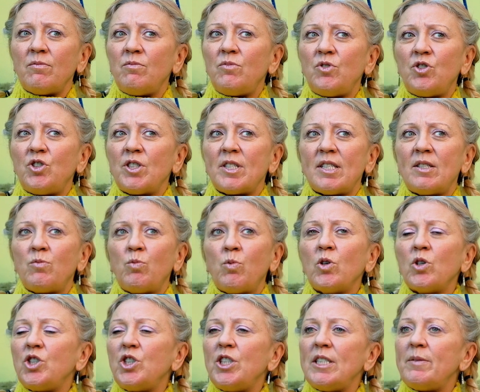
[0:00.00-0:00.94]
just
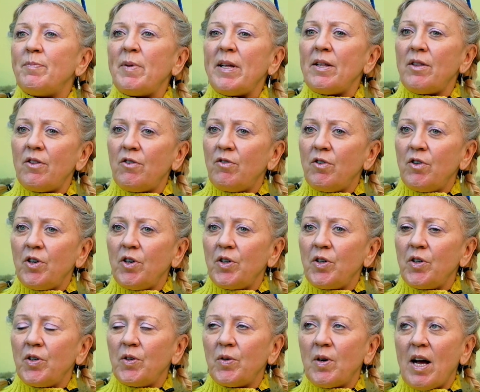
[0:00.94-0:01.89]
what she's been
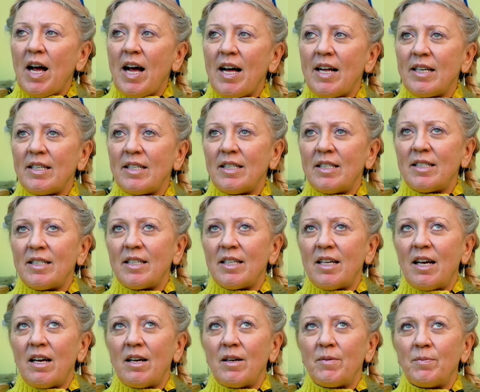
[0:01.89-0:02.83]
through, and
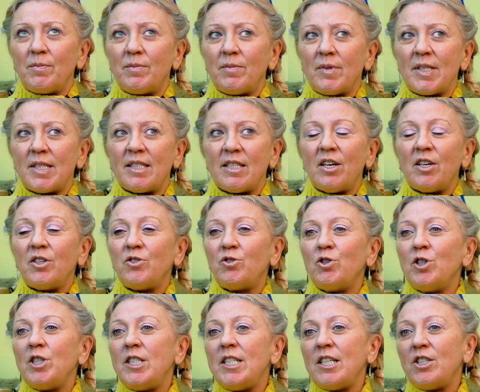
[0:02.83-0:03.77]
certain
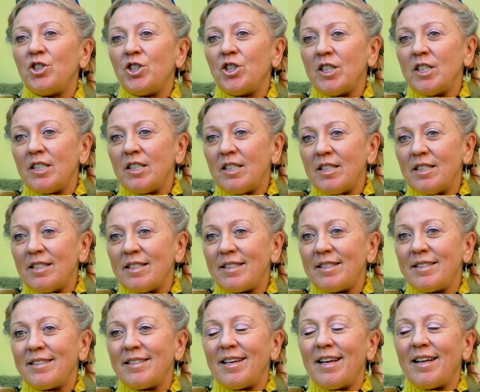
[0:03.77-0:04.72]

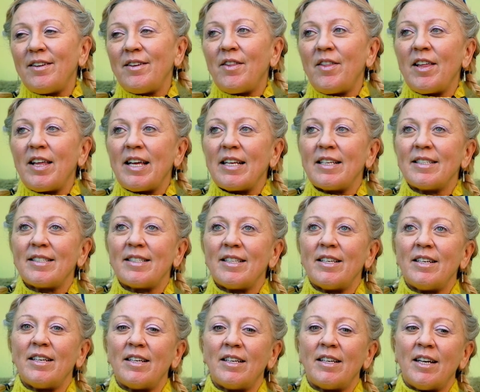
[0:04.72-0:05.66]
traditions and things
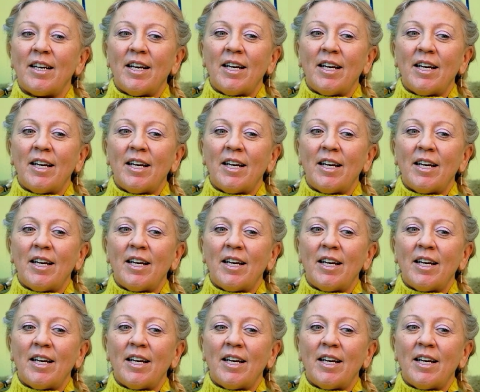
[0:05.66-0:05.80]
that